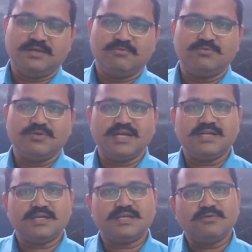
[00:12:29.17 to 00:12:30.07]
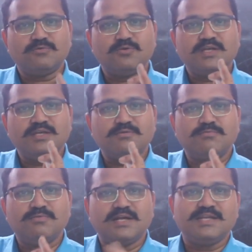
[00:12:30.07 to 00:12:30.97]
We are taking only
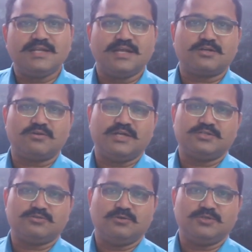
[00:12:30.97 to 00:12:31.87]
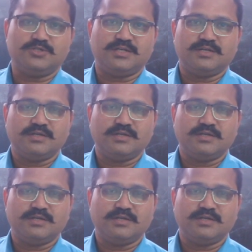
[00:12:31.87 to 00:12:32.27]
one electrolyte solution.